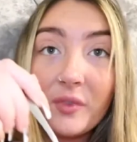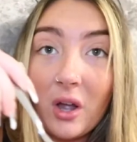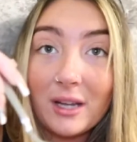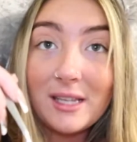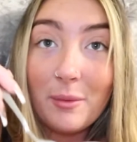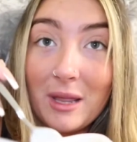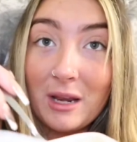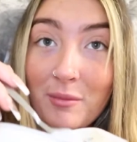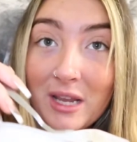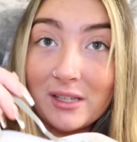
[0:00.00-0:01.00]
I tip it in
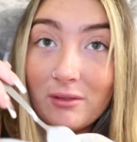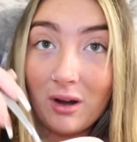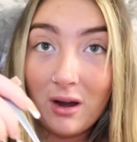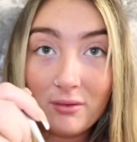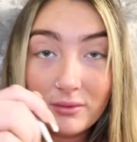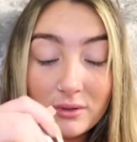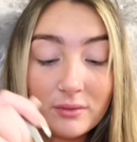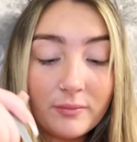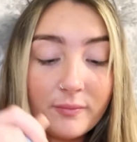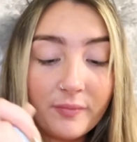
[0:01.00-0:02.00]
and mix it round.
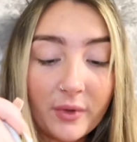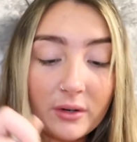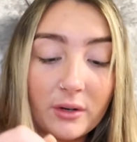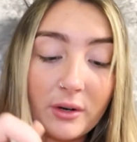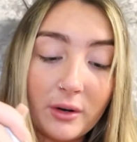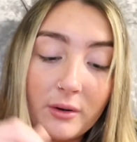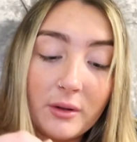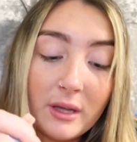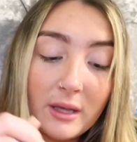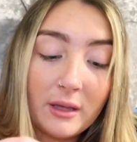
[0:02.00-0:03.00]
I don't know
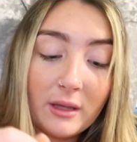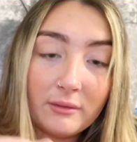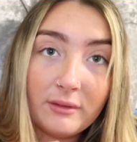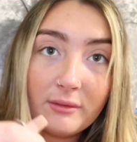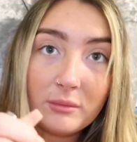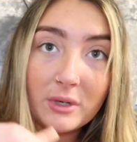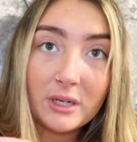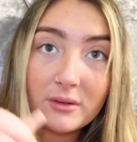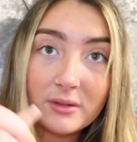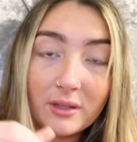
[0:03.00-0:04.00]
if everybody
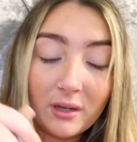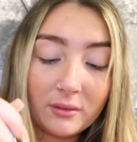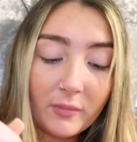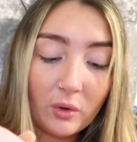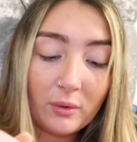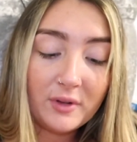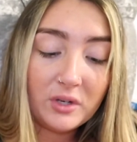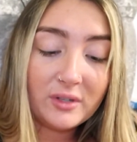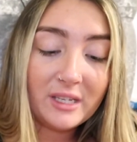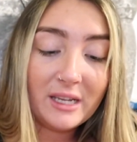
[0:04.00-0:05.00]
does that or if you
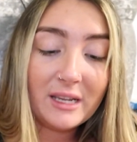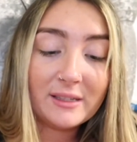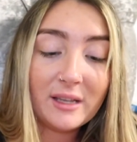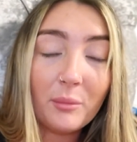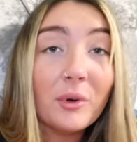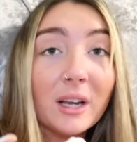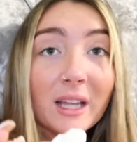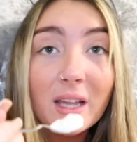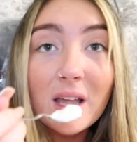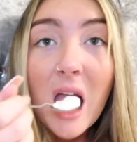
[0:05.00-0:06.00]
just eat it separately.